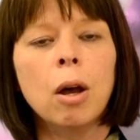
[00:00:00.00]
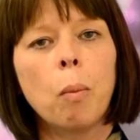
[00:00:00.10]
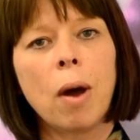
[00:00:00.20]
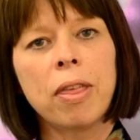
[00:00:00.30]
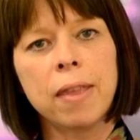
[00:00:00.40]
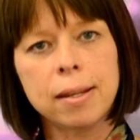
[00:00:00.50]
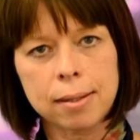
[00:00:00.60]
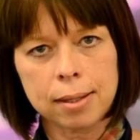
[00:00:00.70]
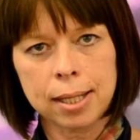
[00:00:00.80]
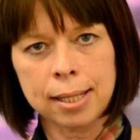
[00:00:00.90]
Whether
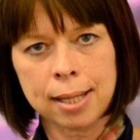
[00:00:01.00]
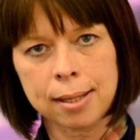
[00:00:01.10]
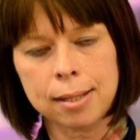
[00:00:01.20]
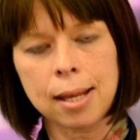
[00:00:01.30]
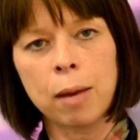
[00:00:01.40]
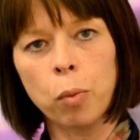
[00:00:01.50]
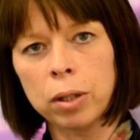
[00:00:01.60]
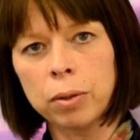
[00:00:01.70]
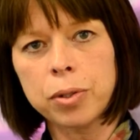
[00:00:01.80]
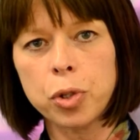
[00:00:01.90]
this is, as I say,
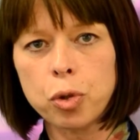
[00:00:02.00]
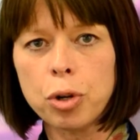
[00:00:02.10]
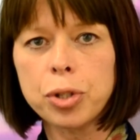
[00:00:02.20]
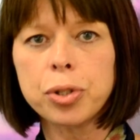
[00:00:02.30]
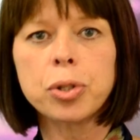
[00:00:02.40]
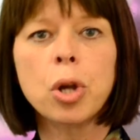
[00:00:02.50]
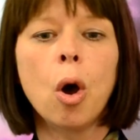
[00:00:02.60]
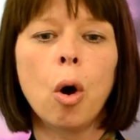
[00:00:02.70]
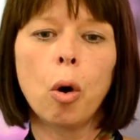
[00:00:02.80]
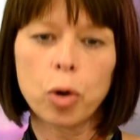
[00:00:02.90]
wills and trusts,
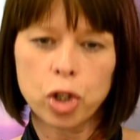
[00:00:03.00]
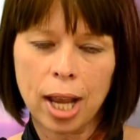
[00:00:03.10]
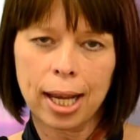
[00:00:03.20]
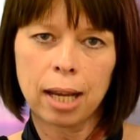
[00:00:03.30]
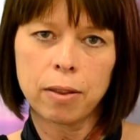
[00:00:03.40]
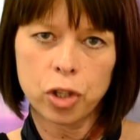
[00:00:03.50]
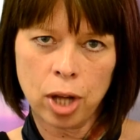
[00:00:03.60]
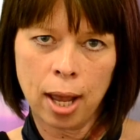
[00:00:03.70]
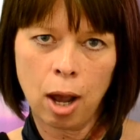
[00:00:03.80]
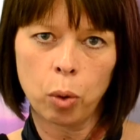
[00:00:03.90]
or checking that the
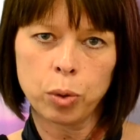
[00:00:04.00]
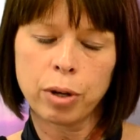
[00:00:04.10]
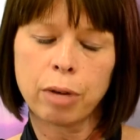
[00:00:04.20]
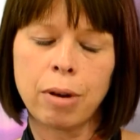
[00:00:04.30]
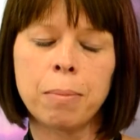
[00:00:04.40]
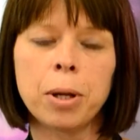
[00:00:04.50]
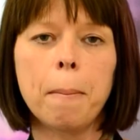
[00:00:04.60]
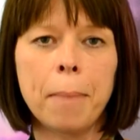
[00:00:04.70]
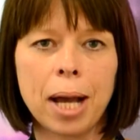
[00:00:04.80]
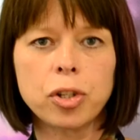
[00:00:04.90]
shareholder agreement
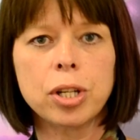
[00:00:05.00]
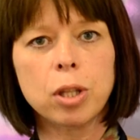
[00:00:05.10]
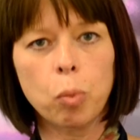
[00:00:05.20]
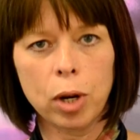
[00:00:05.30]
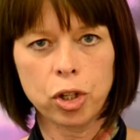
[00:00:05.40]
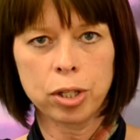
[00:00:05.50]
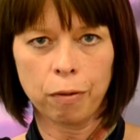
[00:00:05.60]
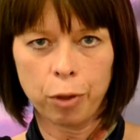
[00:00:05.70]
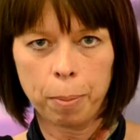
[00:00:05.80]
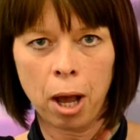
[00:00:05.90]
matches the wishes of
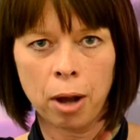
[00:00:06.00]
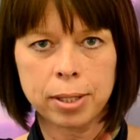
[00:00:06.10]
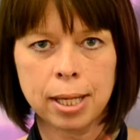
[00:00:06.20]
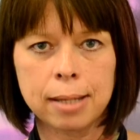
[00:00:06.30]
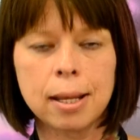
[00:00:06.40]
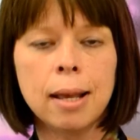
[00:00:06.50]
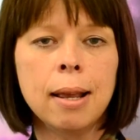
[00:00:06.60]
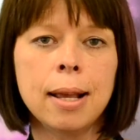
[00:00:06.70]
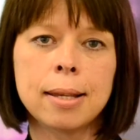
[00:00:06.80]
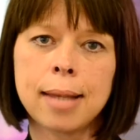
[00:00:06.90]
the parties.
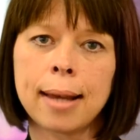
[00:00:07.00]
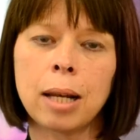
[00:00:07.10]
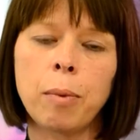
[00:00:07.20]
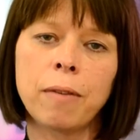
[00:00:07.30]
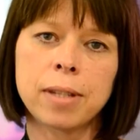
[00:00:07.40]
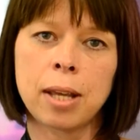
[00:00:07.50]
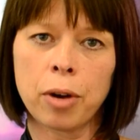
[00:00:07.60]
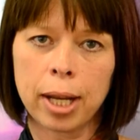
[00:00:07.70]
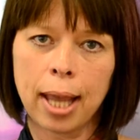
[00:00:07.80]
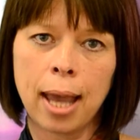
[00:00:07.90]
Sadly, we've seen on
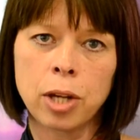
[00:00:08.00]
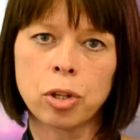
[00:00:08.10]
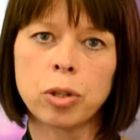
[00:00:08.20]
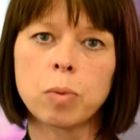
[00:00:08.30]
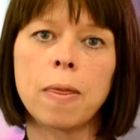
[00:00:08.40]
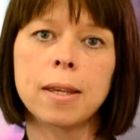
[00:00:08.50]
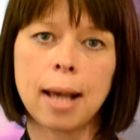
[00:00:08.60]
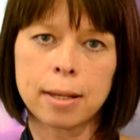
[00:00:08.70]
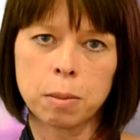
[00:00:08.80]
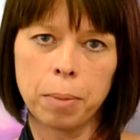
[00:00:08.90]
occasions when this
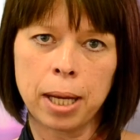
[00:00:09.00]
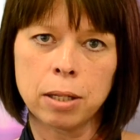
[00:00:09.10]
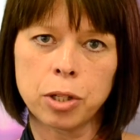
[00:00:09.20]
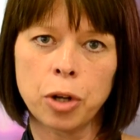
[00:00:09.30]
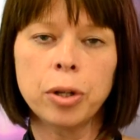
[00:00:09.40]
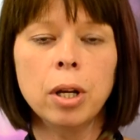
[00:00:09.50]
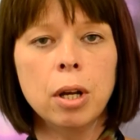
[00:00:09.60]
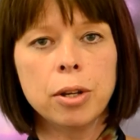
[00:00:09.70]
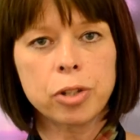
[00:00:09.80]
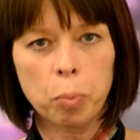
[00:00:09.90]
hasn't been done,
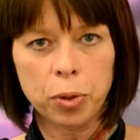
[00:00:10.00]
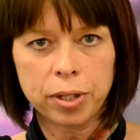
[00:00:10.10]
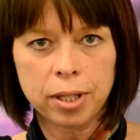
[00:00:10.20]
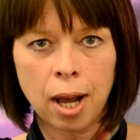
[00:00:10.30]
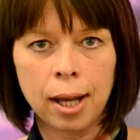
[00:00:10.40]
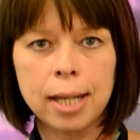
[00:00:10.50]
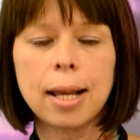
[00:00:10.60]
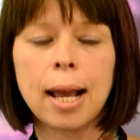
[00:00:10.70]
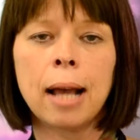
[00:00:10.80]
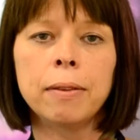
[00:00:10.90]
someone's died
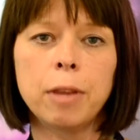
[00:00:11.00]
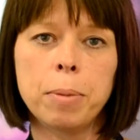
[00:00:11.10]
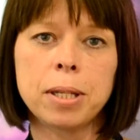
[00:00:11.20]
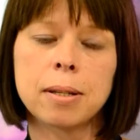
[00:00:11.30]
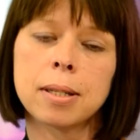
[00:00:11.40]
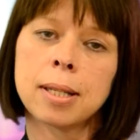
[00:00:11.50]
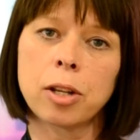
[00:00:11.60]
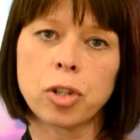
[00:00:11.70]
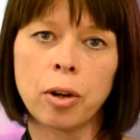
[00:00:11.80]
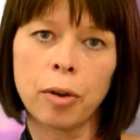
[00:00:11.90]
and the business has
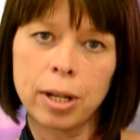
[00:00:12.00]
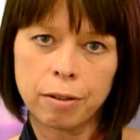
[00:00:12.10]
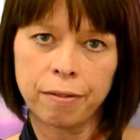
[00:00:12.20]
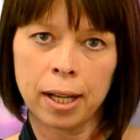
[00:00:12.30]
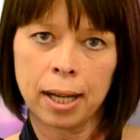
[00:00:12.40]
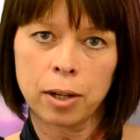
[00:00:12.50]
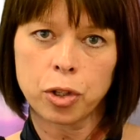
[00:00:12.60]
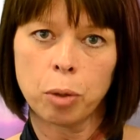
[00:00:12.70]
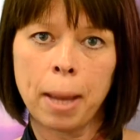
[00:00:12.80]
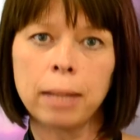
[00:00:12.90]
actually gone into financial
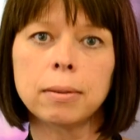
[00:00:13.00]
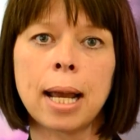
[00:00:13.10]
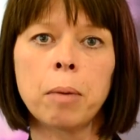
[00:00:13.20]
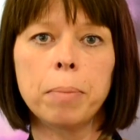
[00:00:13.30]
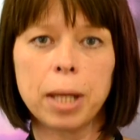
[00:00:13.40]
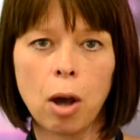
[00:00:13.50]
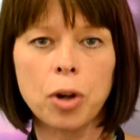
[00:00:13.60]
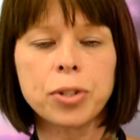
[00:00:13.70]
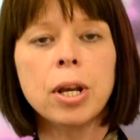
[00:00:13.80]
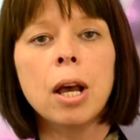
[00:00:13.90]
meltdown
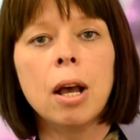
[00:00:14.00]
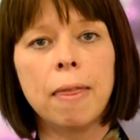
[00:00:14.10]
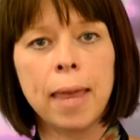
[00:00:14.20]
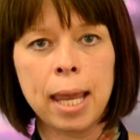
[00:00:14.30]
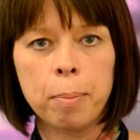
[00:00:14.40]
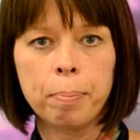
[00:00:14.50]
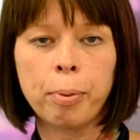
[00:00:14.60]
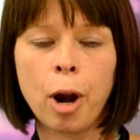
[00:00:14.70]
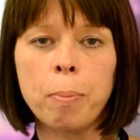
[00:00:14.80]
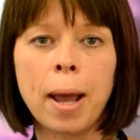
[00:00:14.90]
because the
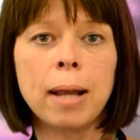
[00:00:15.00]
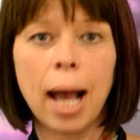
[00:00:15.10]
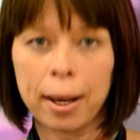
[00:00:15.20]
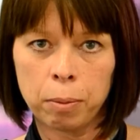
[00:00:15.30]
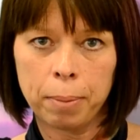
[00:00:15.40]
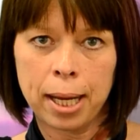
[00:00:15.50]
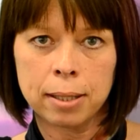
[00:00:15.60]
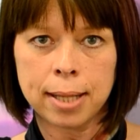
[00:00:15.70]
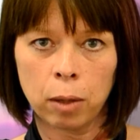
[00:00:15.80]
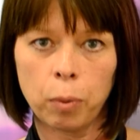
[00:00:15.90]
probate hadn't been
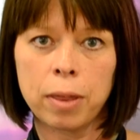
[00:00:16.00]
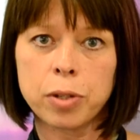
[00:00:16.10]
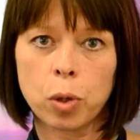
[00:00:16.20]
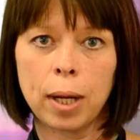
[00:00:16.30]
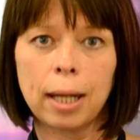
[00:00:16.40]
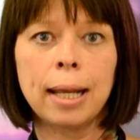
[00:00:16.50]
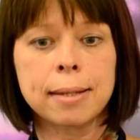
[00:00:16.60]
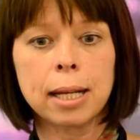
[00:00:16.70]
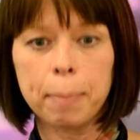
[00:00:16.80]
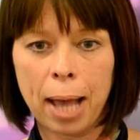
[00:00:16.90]
dealt with as quickly as it
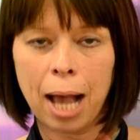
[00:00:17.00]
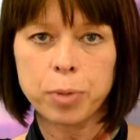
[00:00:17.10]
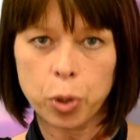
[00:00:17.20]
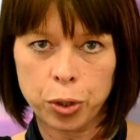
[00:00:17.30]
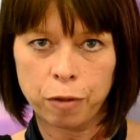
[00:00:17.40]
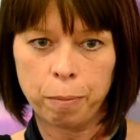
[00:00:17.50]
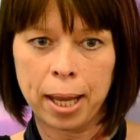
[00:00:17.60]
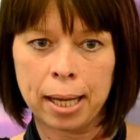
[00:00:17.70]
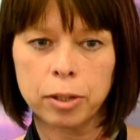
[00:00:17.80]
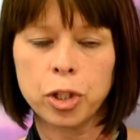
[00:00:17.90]
perhaps could have been
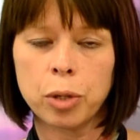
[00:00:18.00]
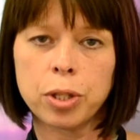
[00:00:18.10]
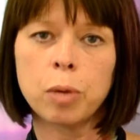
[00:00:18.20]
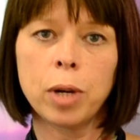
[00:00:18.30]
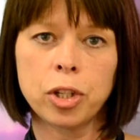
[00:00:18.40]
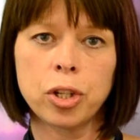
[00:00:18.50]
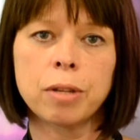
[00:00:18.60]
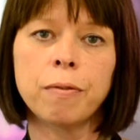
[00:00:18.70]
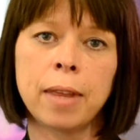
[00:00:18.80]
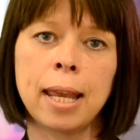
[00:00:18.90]
due to the wishes
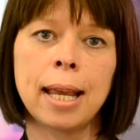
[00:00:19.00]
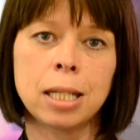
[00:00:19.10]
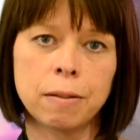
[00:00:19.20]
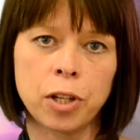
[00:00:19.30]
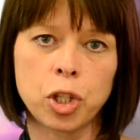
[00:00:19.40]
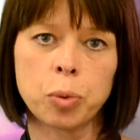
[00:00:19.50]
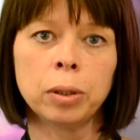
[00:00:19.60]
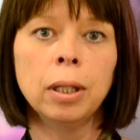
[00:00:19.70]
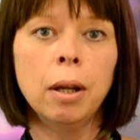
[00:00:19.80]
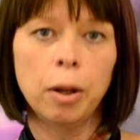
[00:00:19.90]
of the individual
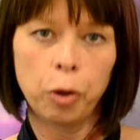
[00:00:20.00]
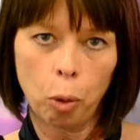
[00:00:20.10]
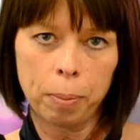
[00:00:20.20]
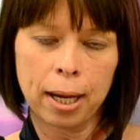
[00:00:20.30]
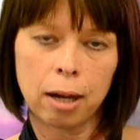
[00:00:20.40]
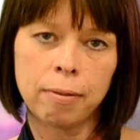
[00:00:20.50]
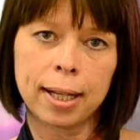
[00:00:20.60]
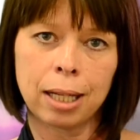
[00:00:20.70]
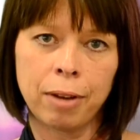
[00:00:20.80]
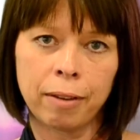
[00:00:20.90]
not being correctly
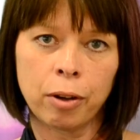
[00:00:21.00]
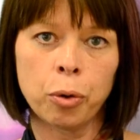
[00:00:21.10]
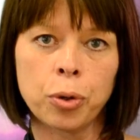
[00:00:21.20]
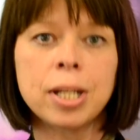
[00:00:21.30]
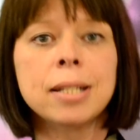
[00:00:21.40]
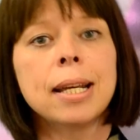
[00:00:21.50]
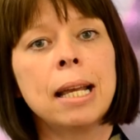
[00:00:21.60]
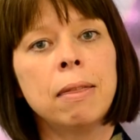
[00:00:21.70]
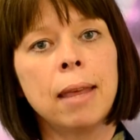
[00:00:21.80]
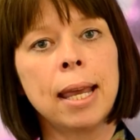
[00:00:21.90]
recorded
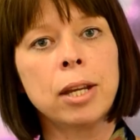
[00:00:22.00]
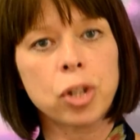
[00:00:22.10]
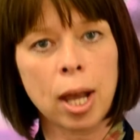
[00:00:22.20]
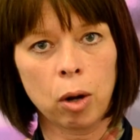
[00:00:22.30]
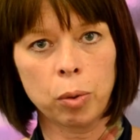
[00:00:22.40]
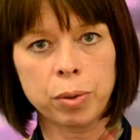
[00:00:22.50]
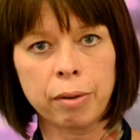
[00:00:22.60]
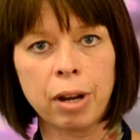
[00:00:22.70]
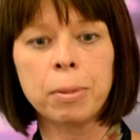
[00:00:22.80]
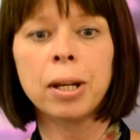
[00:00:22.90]
in the shareholder
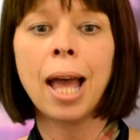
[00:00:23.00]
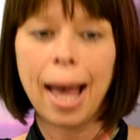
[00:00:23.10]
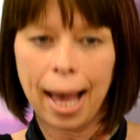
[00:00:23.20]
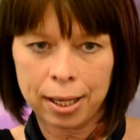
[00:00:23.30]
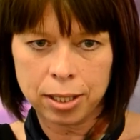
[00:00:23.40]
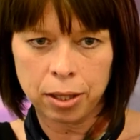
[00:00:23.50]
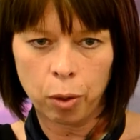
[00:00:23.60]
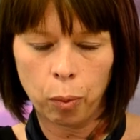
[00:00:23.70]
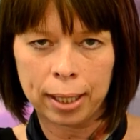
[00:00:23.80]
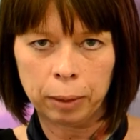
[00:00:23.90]
agreement and in the
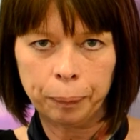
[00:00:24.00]
will.